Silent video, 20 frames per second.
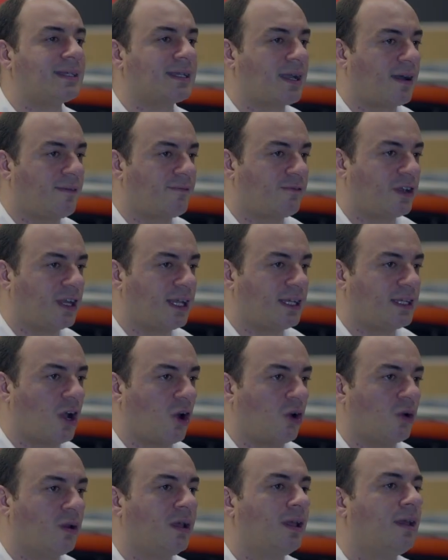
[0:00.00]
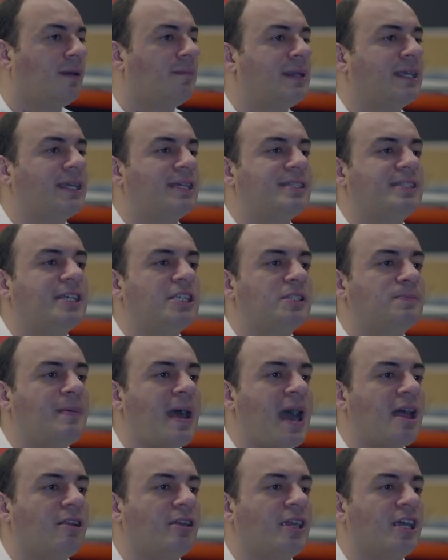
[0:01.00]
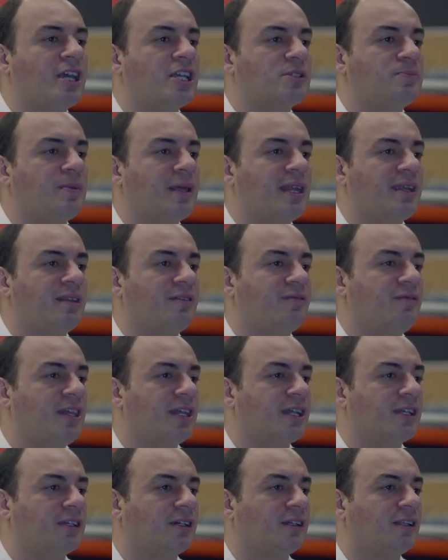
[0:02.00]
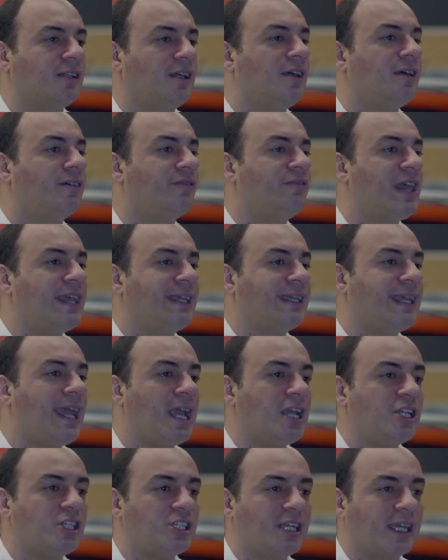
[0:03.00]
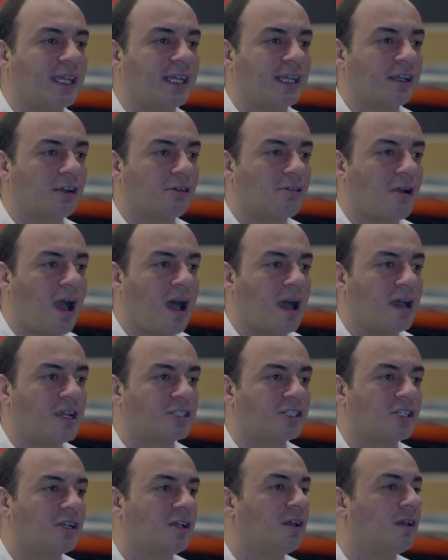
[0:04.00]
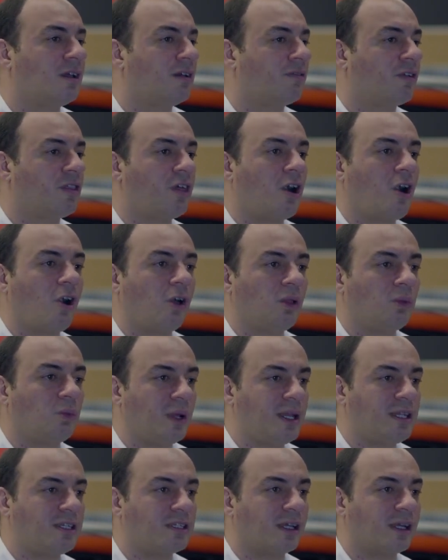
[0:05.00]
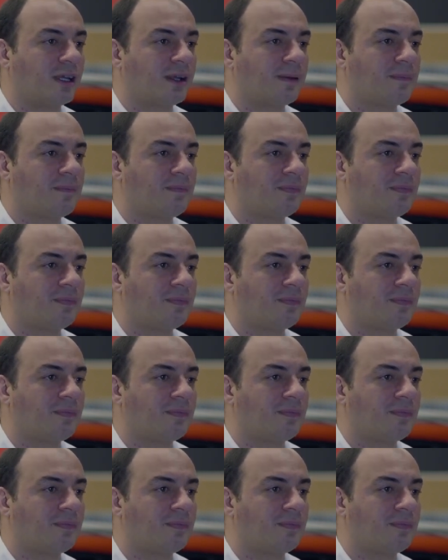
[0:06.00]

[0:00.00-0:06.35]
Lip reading: a comforting note, because this battery has been in a vehicle vacationing in a garage for the whole winter